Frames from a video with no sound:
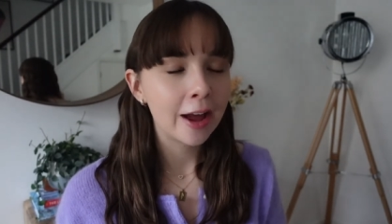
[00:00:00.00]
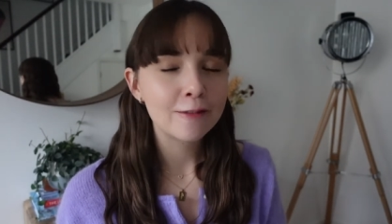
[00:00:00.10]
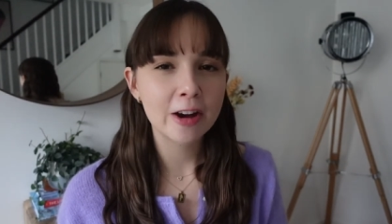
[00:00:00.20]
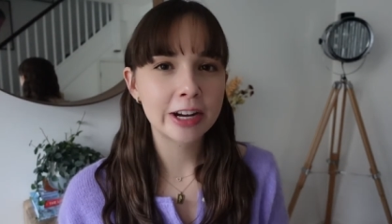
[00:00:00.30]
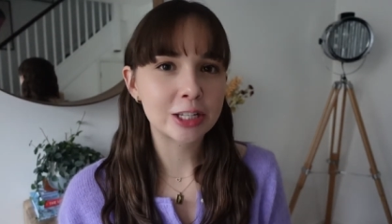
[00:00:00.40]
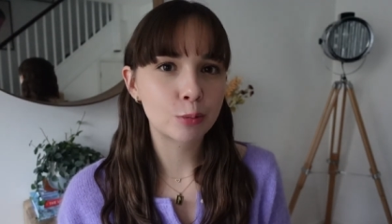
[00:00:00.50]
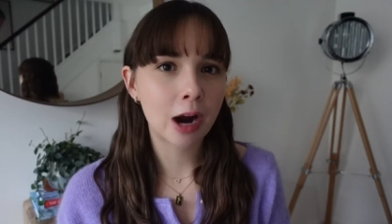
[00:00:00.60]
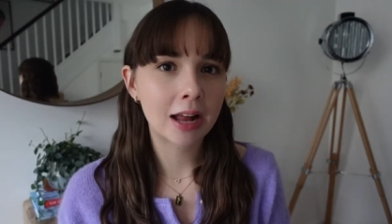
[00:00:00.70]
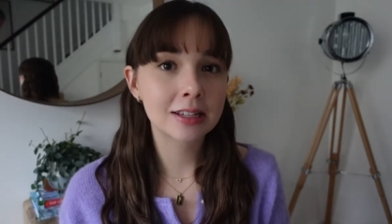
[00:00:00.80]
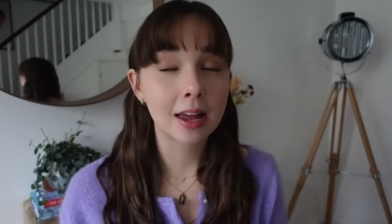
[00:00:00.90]
very into
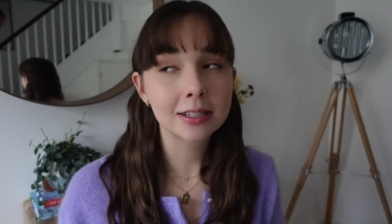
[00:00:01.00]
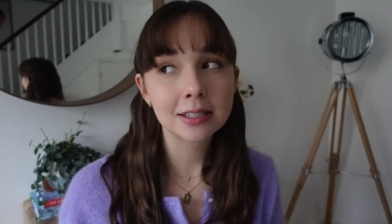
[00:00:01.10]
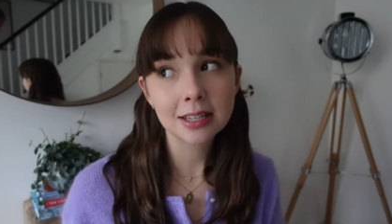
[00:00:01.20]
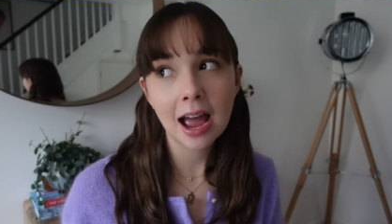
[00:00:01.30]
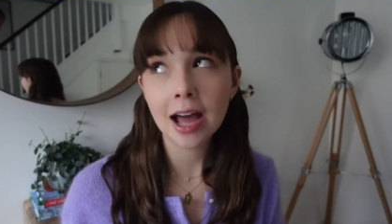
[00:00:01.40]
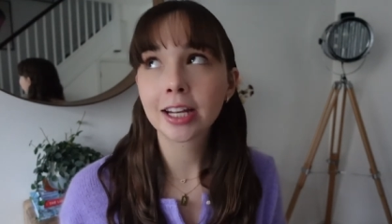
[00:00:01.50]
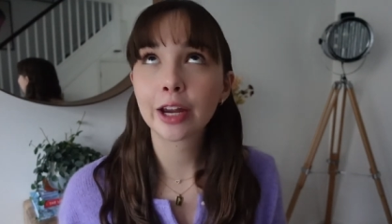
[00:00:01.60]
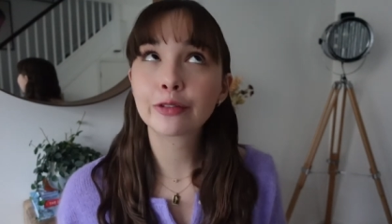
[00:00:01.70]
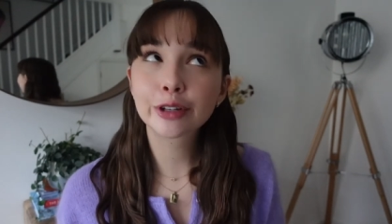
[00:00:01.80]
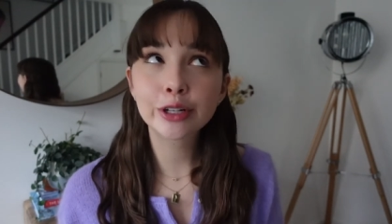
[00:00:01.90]
brands like Sézane, like
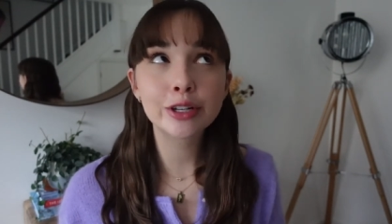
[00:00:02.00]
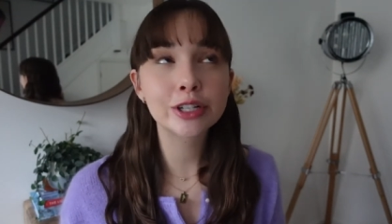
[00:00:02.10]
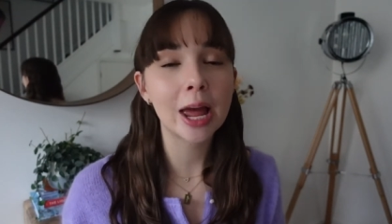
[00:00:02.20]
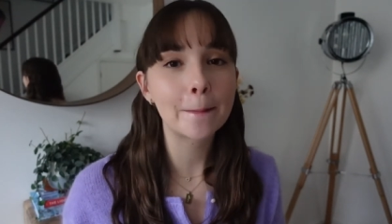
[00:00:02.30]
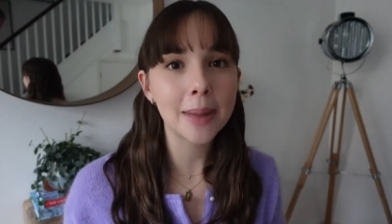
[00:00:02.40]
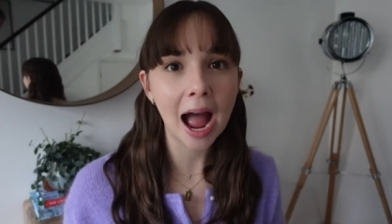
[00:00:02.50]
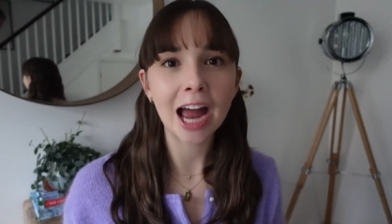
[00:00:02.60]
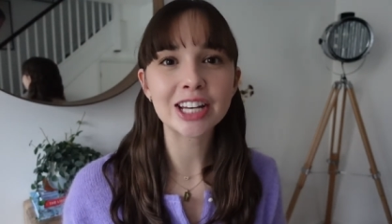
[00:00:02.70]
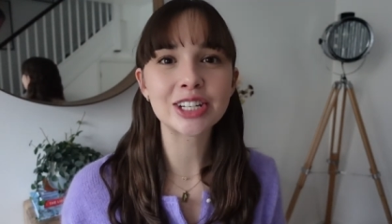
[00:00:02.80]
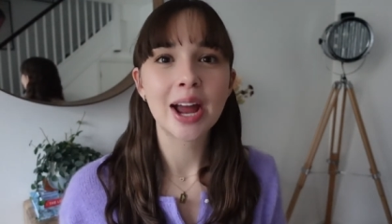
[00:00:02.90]
Rouje, like
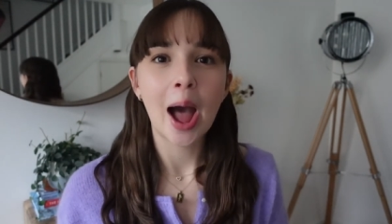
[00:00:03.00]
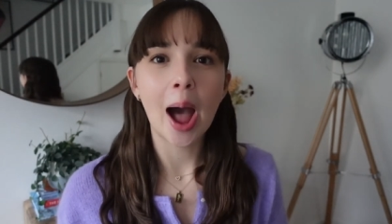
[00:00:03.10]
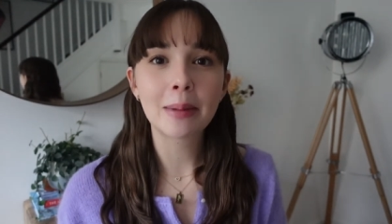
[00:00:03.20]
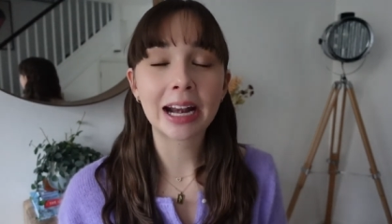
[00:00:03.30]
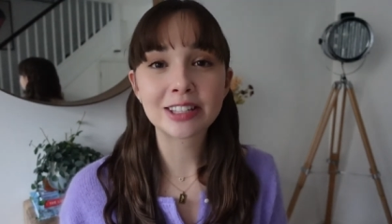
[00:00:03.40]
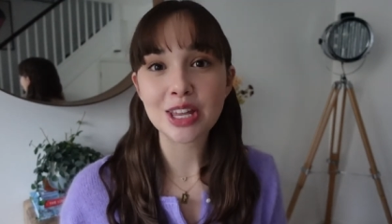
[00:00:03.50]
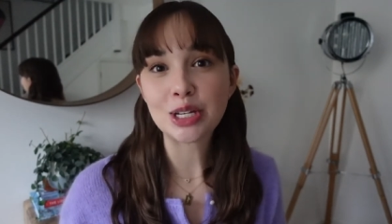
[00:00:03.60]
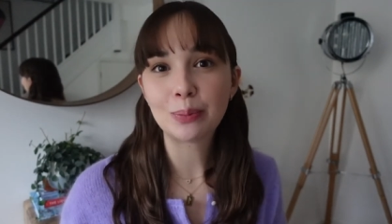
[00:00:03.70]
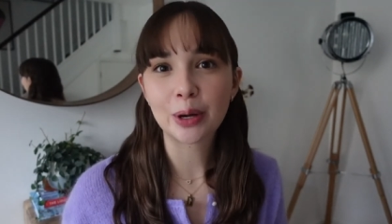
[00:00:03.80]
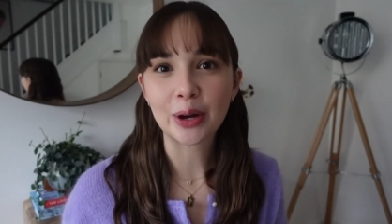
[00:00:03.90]
ba&sh, um, and it's the
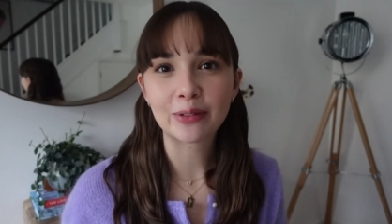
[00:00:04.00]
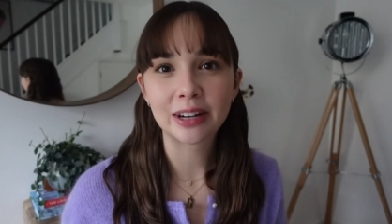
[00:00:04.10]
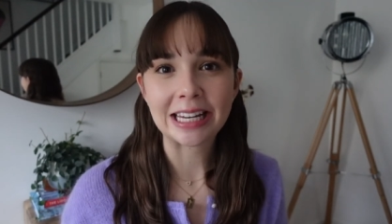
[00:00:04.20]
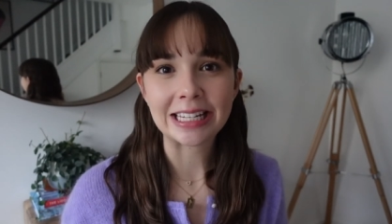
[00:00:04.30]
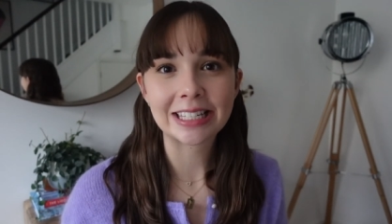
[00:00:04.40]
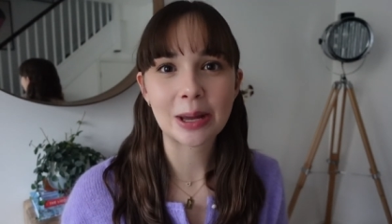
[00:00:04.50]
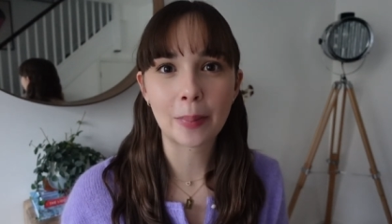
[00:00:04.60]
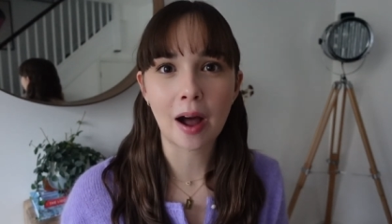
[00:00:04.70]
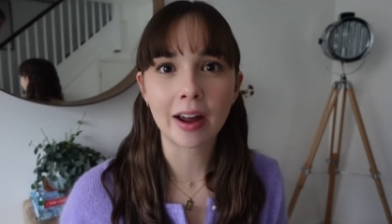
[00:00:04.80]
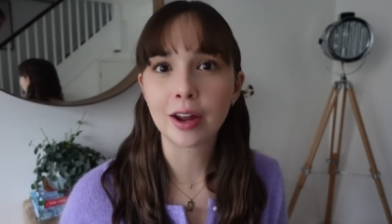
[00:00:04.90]
new book released
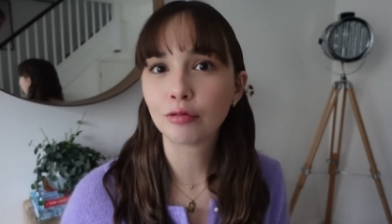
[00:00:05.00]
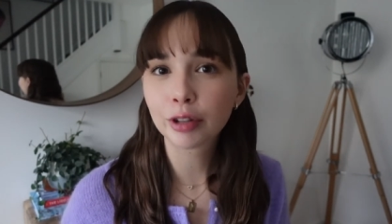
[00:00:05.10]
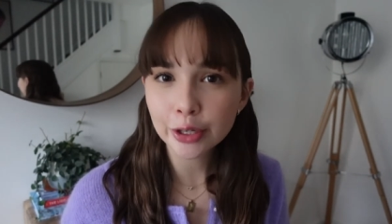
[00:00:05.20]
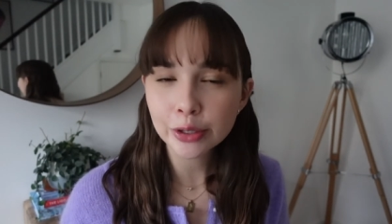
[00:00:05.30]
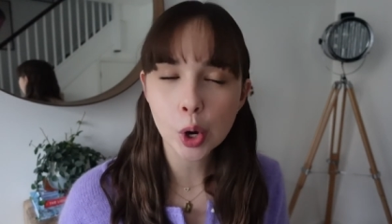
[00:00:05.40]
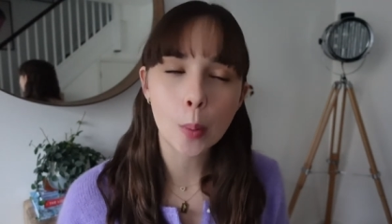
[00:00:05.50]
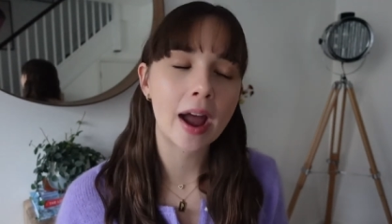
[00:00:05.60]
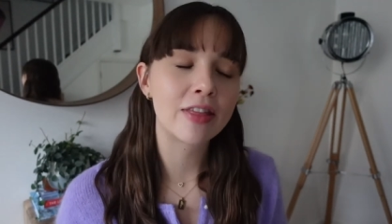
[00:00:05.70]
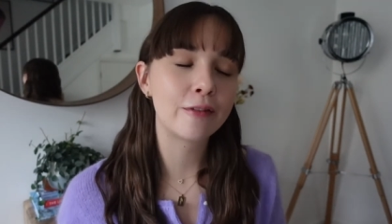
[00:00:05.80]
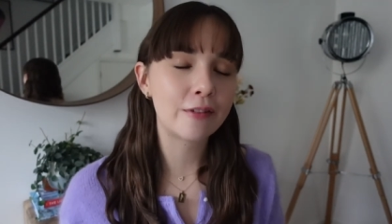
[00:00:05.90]
by Rouje or
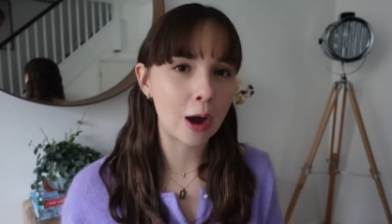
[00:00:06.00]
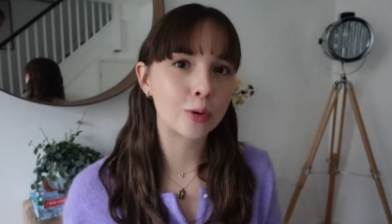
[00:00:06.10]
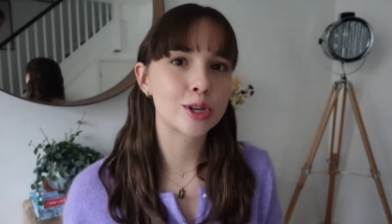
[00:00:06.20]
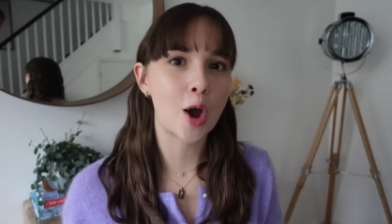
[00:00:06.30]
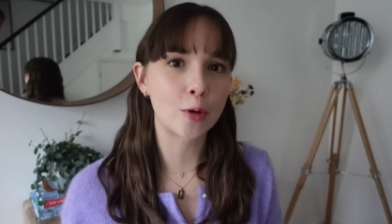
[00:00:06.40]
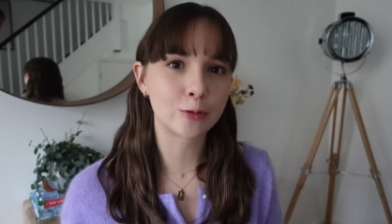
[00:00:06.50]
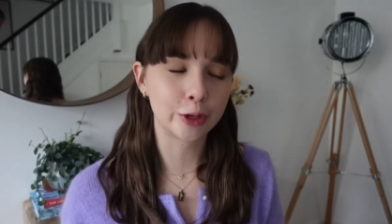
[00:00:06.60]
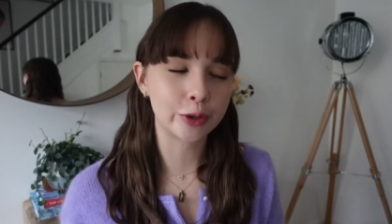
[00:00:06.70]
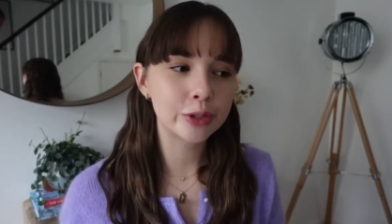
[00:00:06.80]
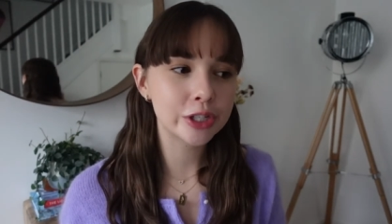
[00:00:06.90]
by the founder of
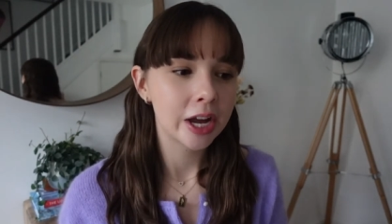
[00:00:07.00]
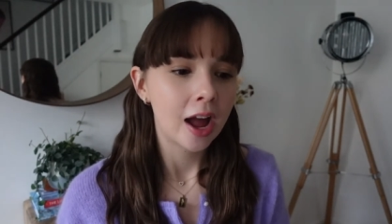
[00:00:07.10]
Rouje.